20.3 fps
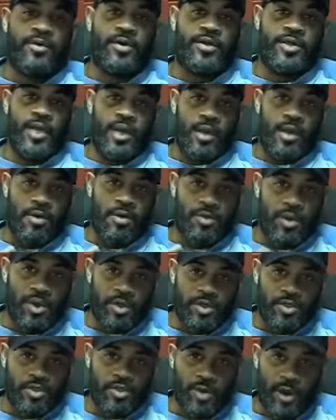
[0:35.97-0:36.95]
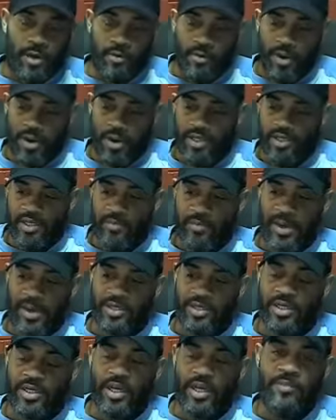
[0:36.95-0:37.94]
to take on here Straitway,
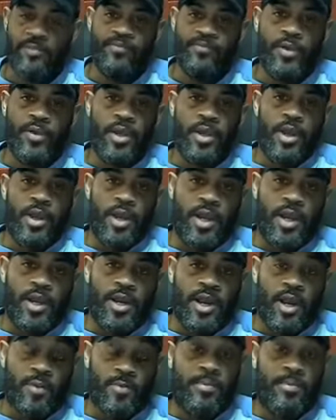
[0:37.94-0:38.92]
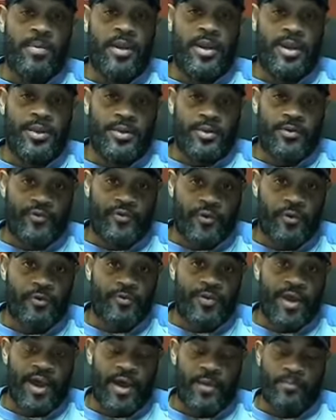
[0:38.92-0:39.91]
especially in helping me get the
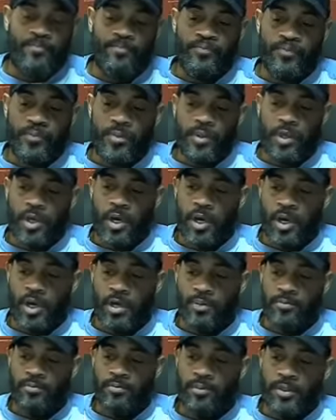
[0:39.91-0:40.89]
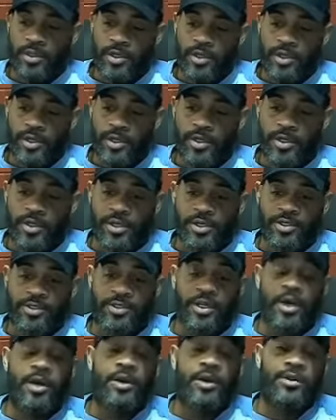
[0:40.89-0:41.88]
truth out um, con
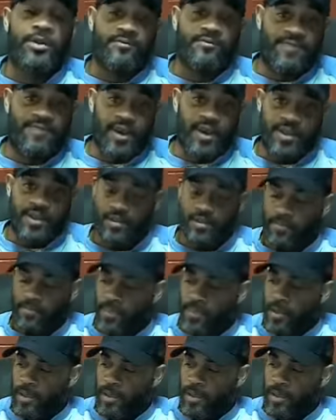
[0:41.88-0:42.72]
concerning the faith.